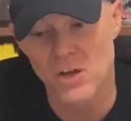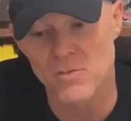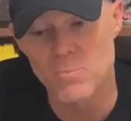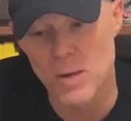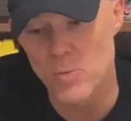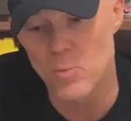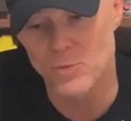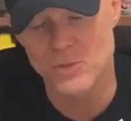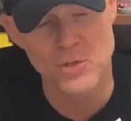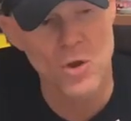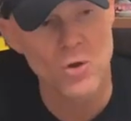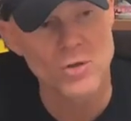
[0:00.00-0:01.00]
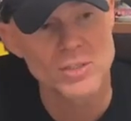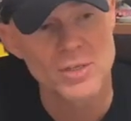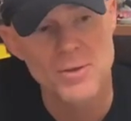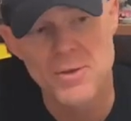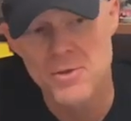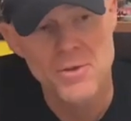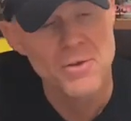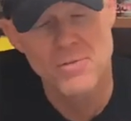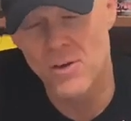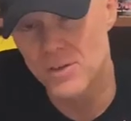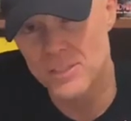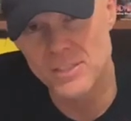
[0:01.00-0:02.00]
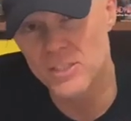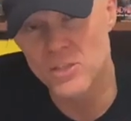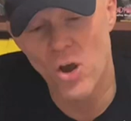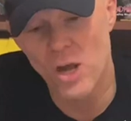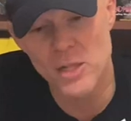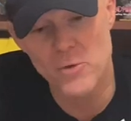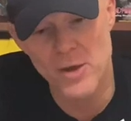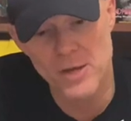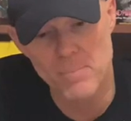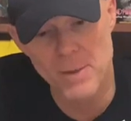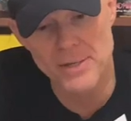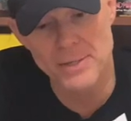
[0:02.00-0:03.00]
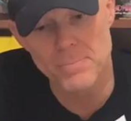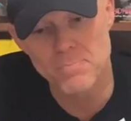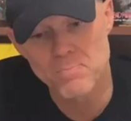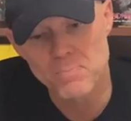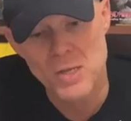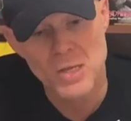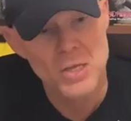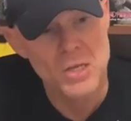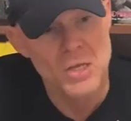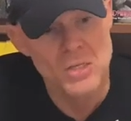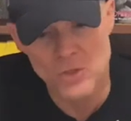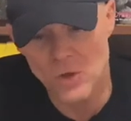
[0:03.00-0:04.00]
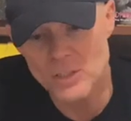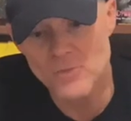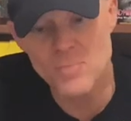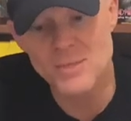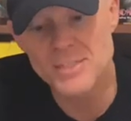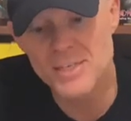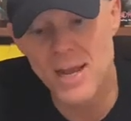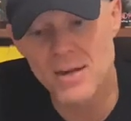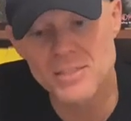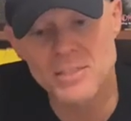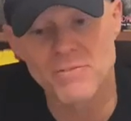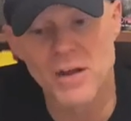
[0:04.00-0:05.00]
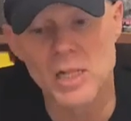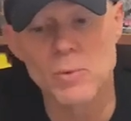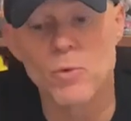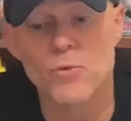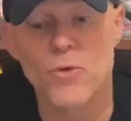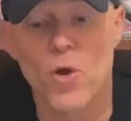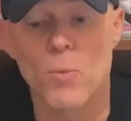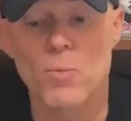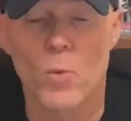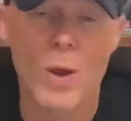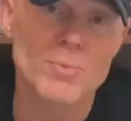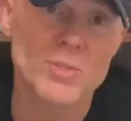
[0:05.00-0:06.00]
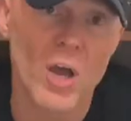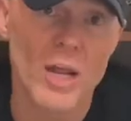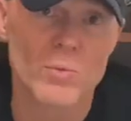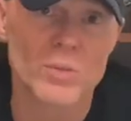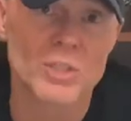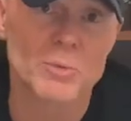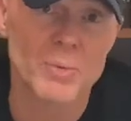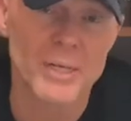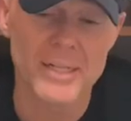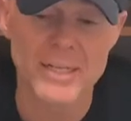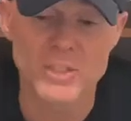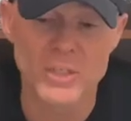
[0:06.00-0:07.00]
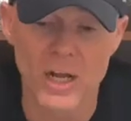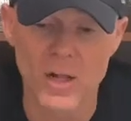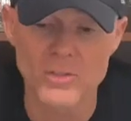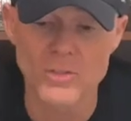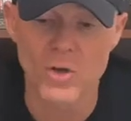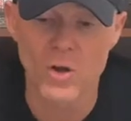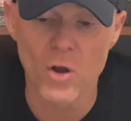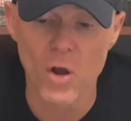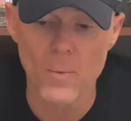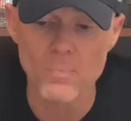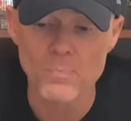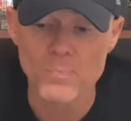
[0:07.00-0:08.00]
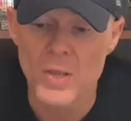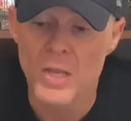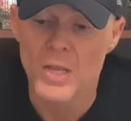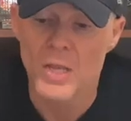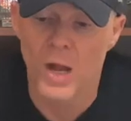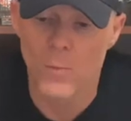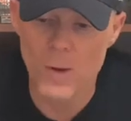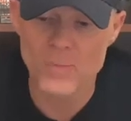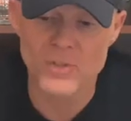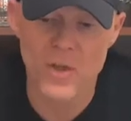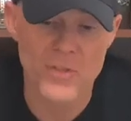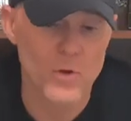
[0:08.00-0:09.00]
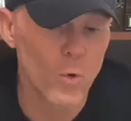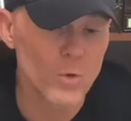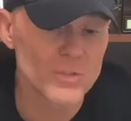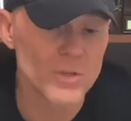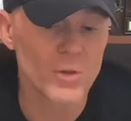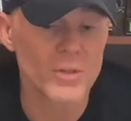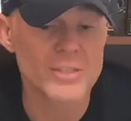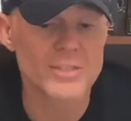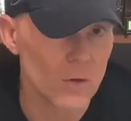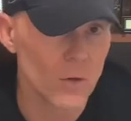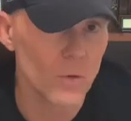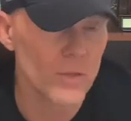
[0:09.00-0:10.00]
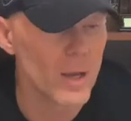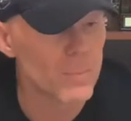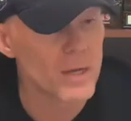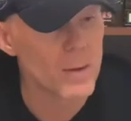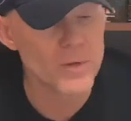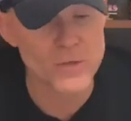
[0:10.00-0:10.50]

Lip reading: of memorable songs. Folks, this is highly recommended. Songs from this town is available from the website, which is peelingcharles.com, a website that also lists all the upcoming